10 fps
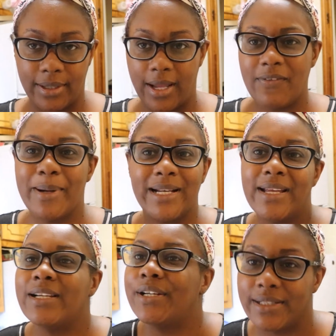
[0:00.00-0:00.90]
Everybody
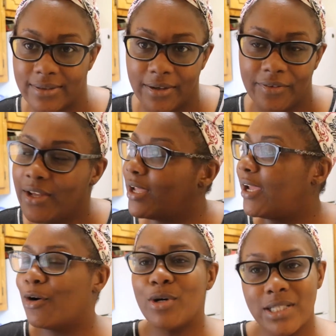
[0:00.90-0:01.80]
ain't good at stuff,
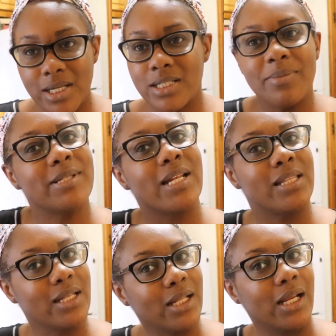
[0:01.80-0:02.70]
and going to the gym is that
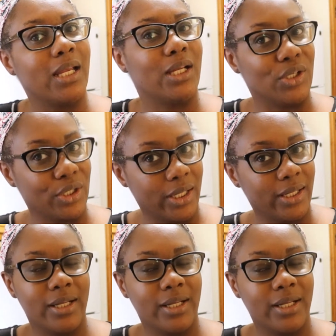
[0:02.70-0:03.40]
thing that I ain't good at.